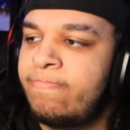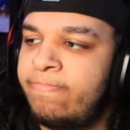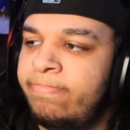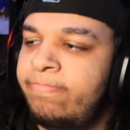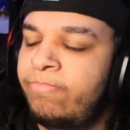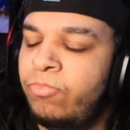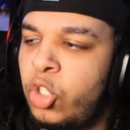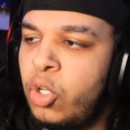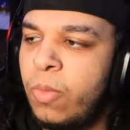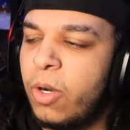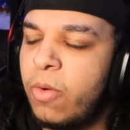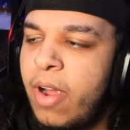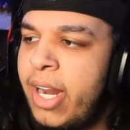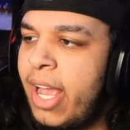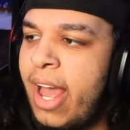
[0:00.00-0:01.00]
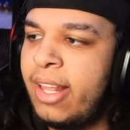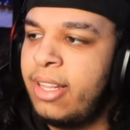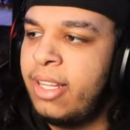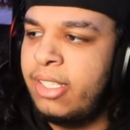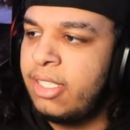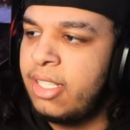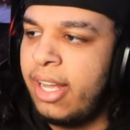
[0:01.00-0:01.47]
do you regret it at
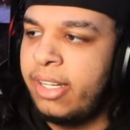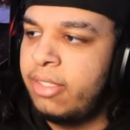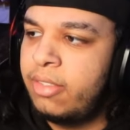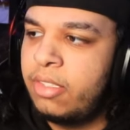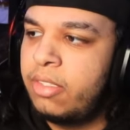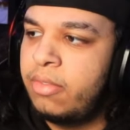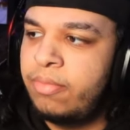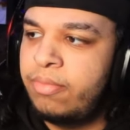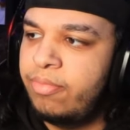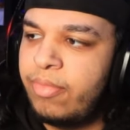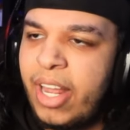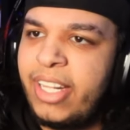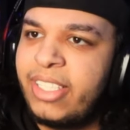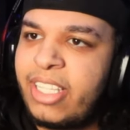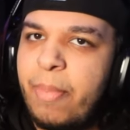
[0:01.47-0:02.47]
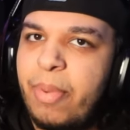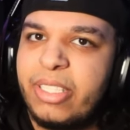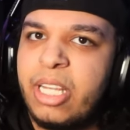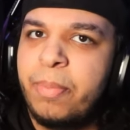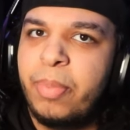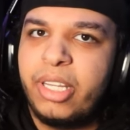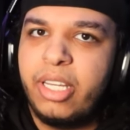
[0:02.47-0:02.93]
least? Like, any type of
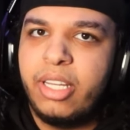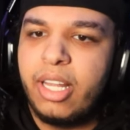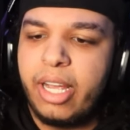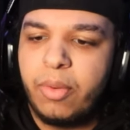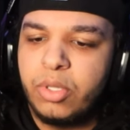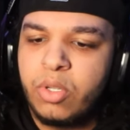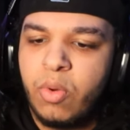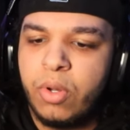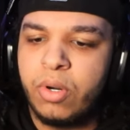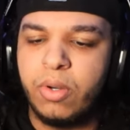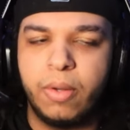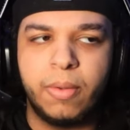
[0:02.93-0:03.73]
sympathy? Like, what's going on?